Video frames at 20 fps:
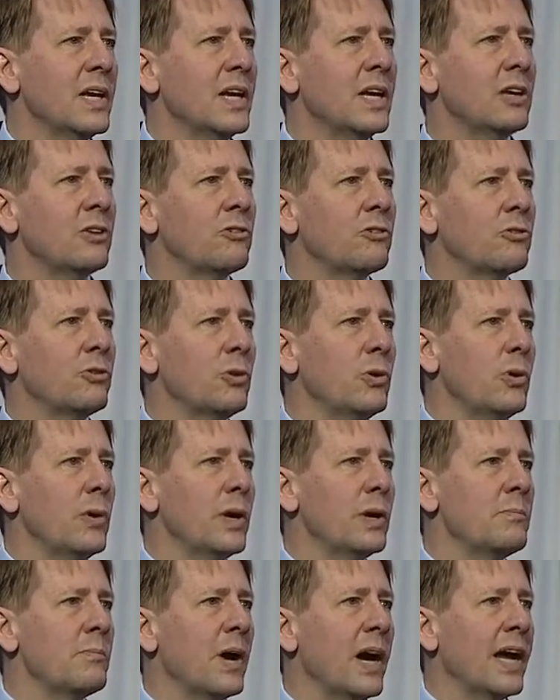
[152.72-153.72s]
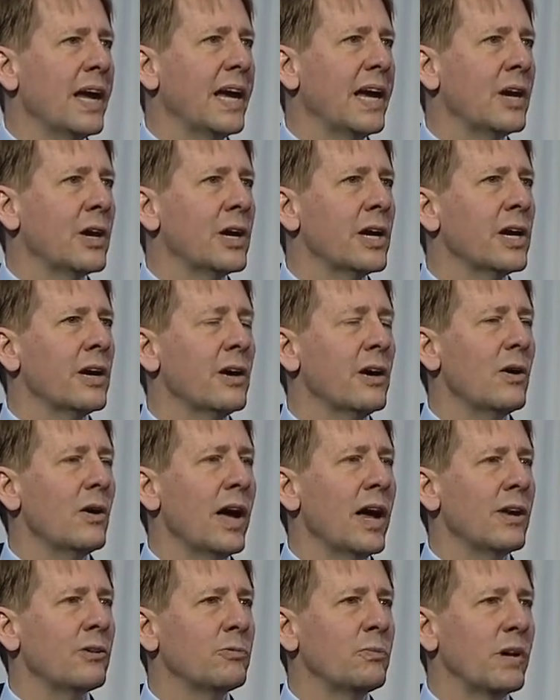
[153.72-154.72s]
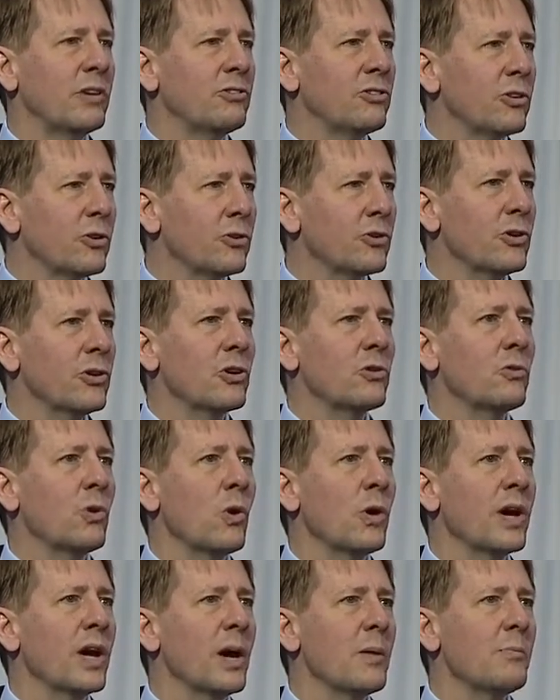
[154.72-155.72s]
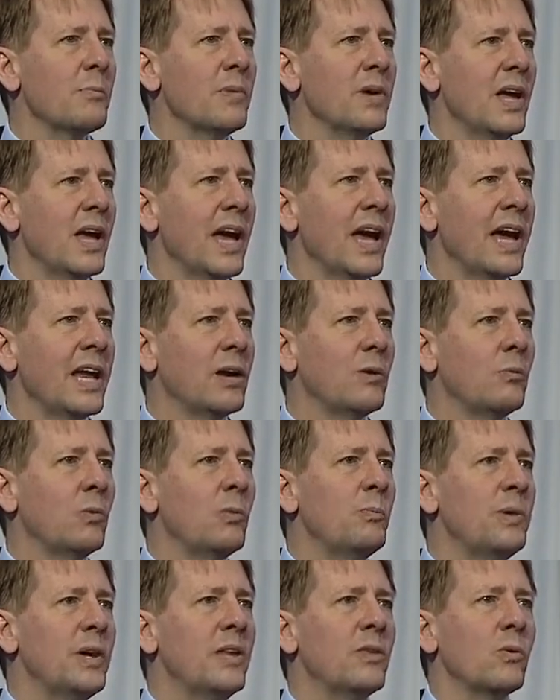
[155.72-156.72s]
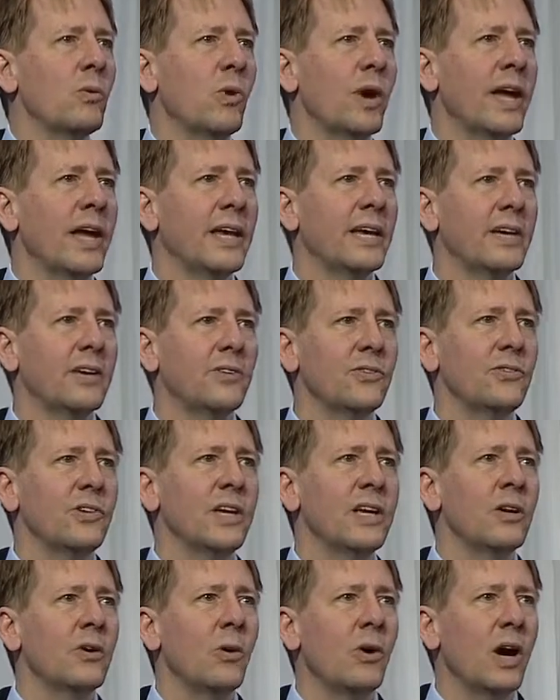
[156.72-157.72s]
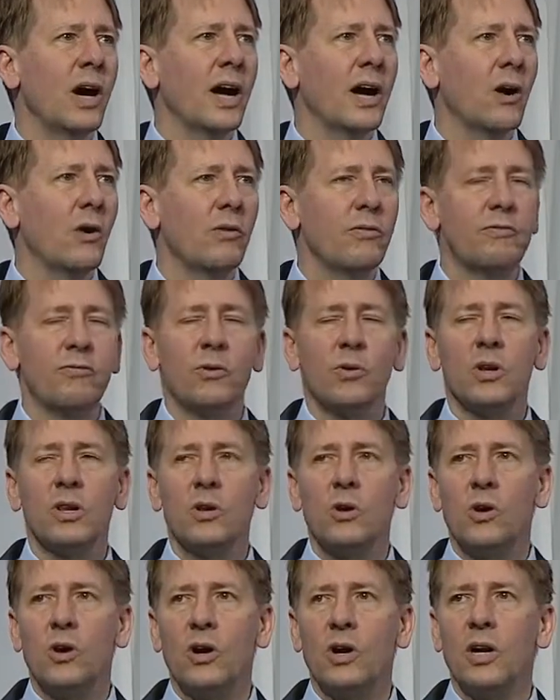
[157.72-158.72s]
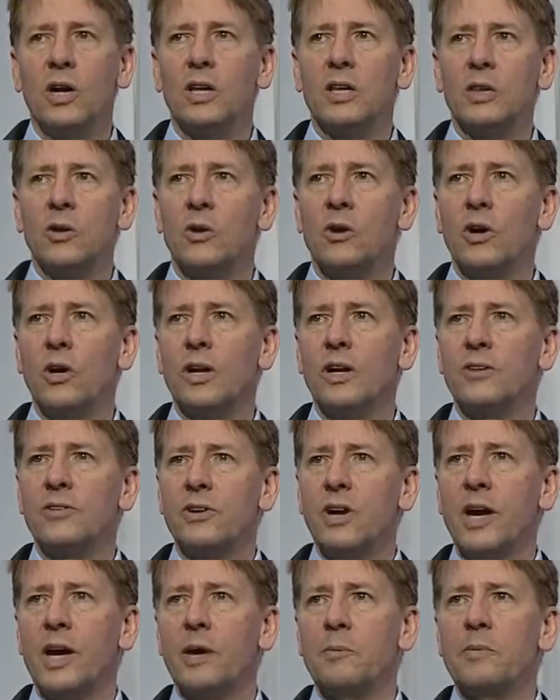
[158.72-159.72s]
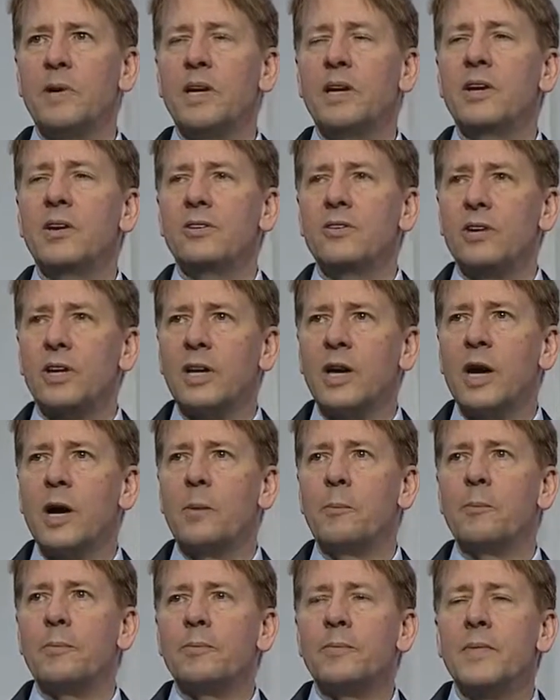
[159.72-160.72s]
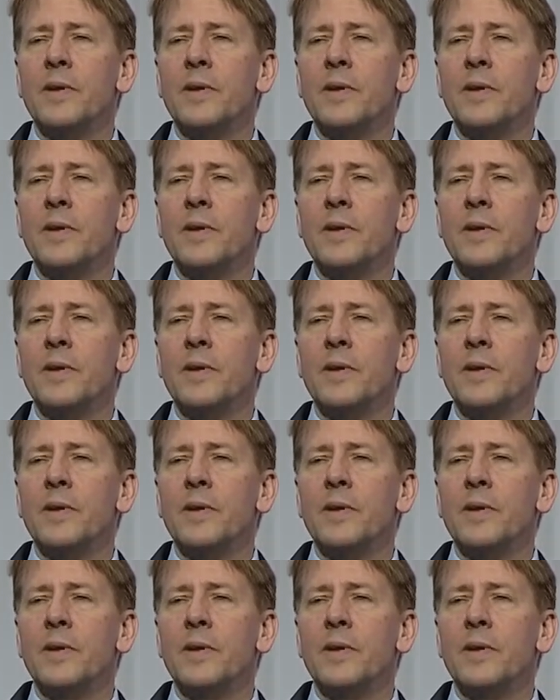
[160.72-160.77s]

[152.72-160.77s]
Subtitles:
It's true in my area as my children are growing up, and it will be the way it is in Ohio for a long, long time to come.